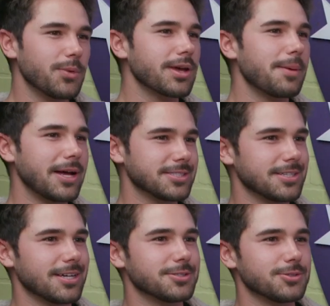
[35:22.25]
tattoos. We got matching
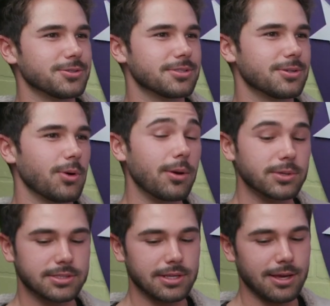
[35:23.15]
tattoos. Chow? It
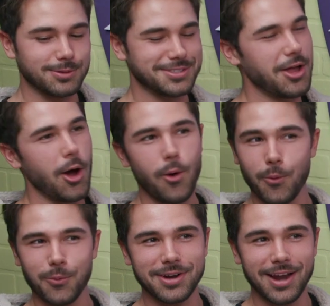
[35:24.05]
was. It was no,